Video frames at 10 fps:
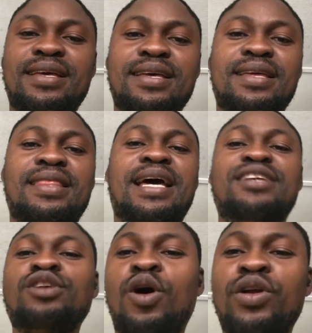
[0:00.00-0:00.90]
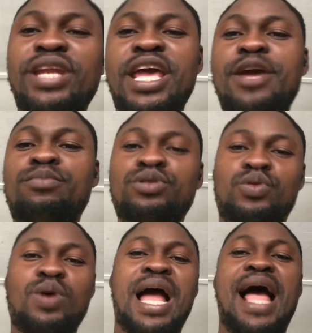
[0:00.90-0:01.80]
that is unable to
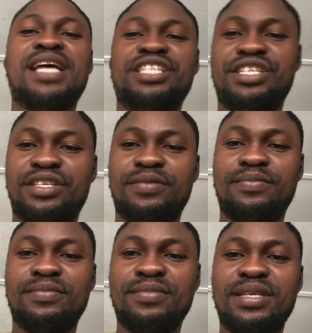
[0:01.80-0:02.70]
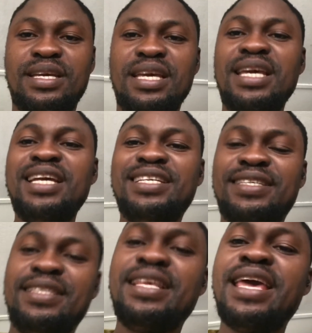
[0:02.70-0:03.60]
hatch, each
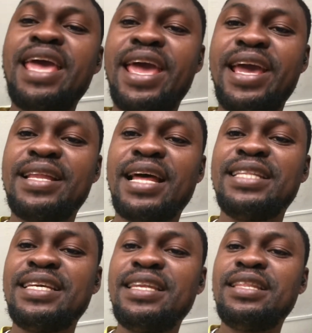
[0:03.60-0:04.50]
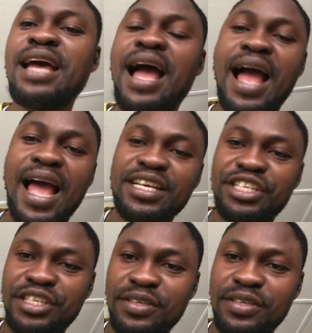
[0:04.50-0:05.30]
snail egg that didn't hatch,